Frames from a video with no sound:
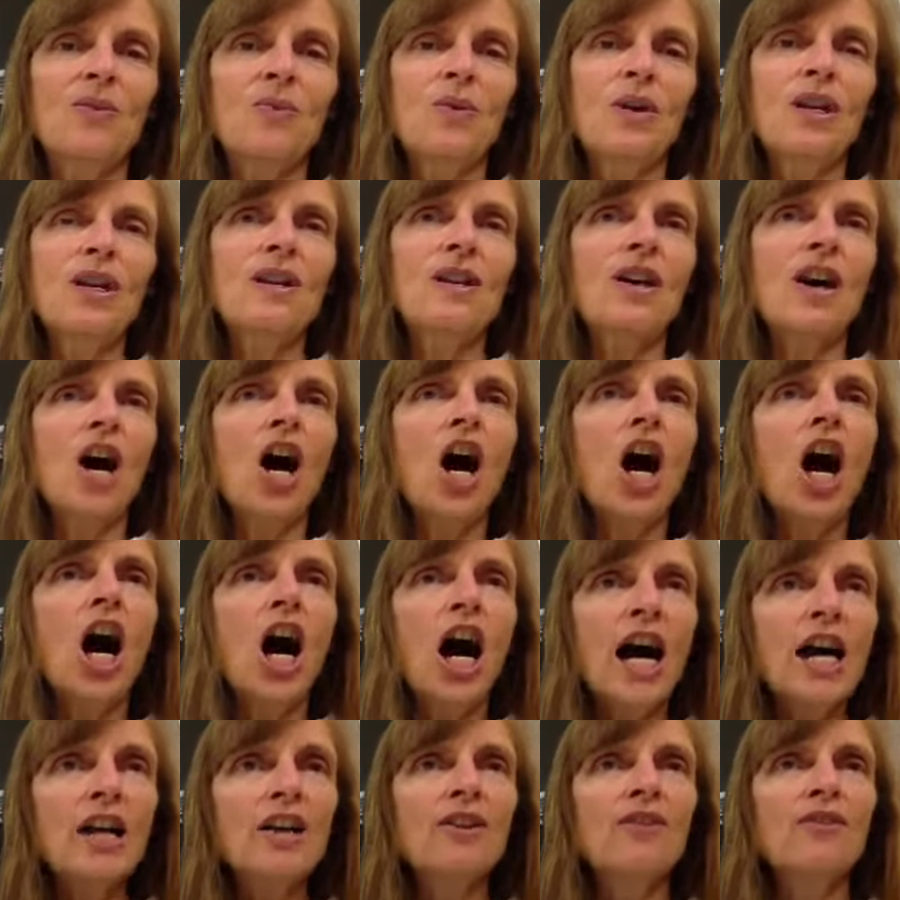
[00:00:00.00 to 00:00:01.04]
one of the
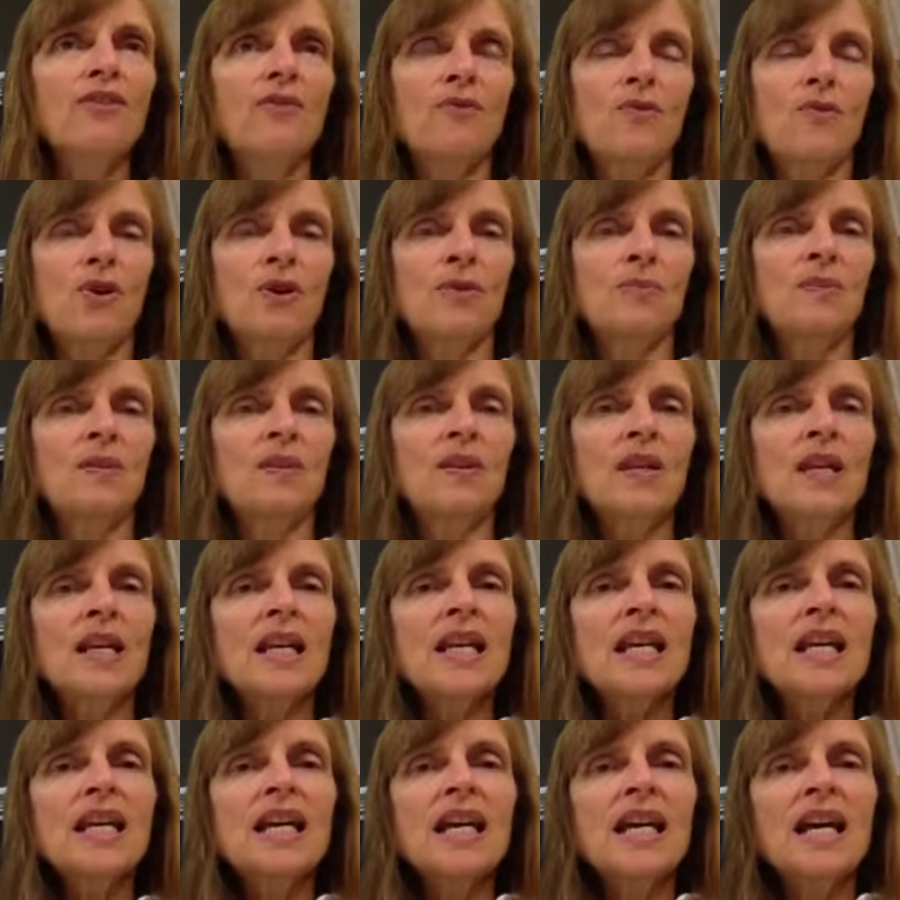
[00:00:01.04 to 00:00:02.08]
higher forms,
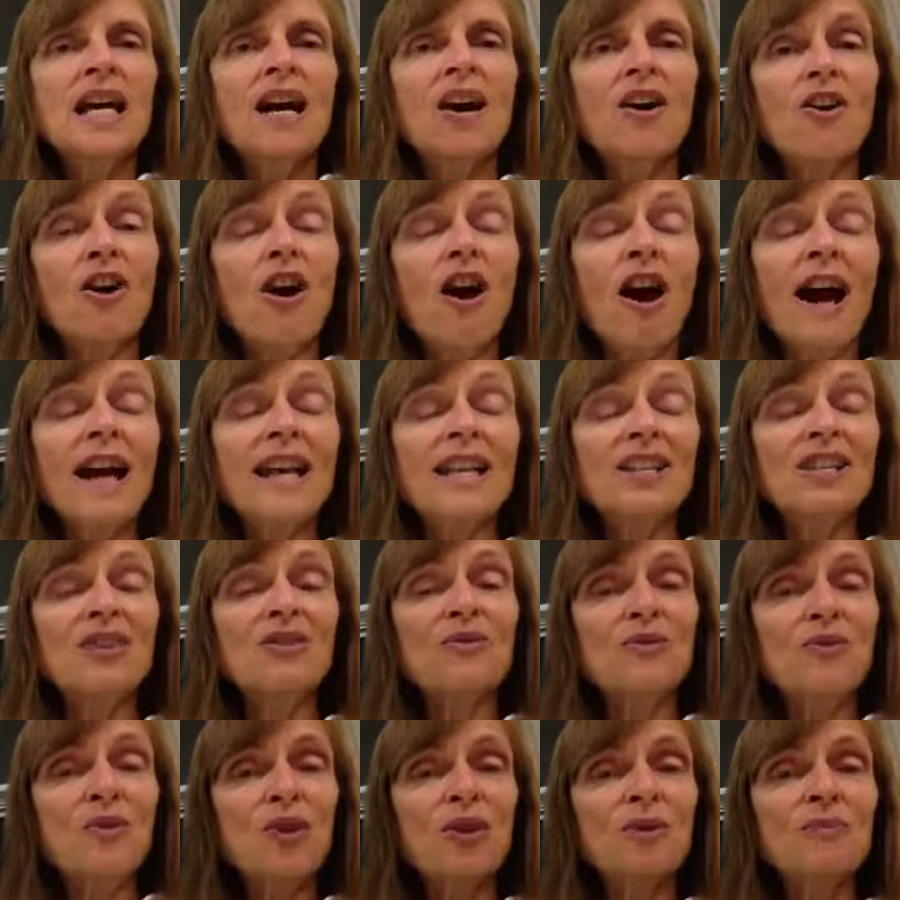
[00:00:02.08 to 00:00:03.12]
or highest
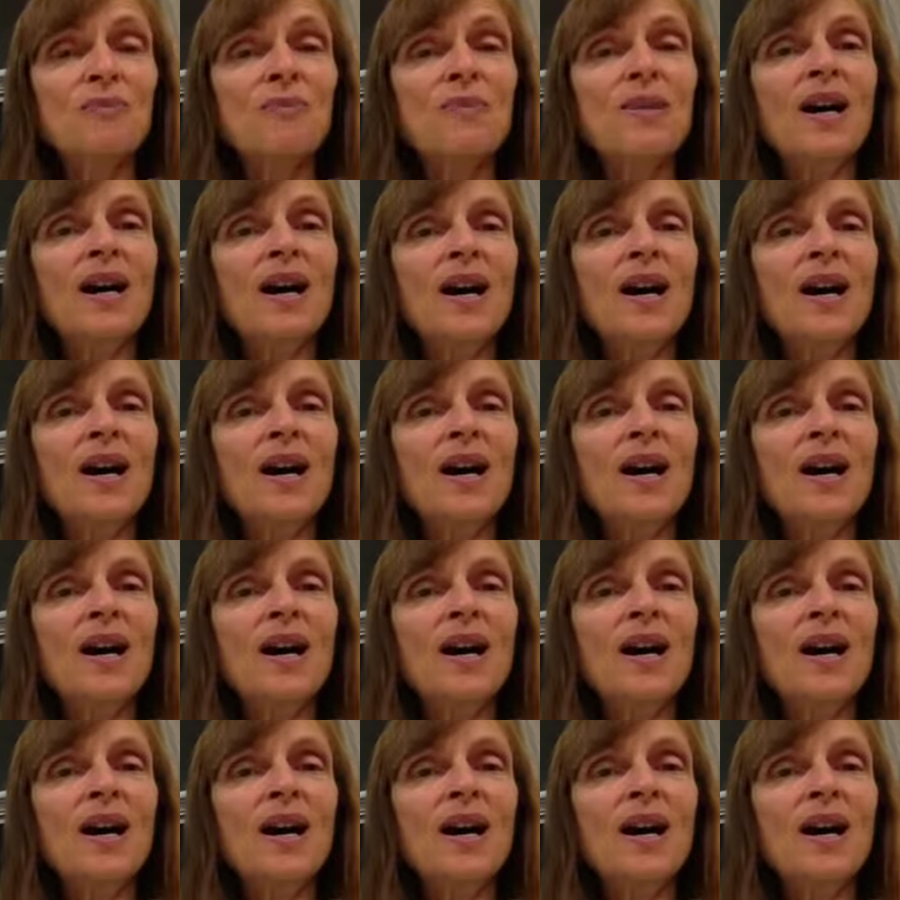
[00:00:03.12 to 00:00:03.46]
form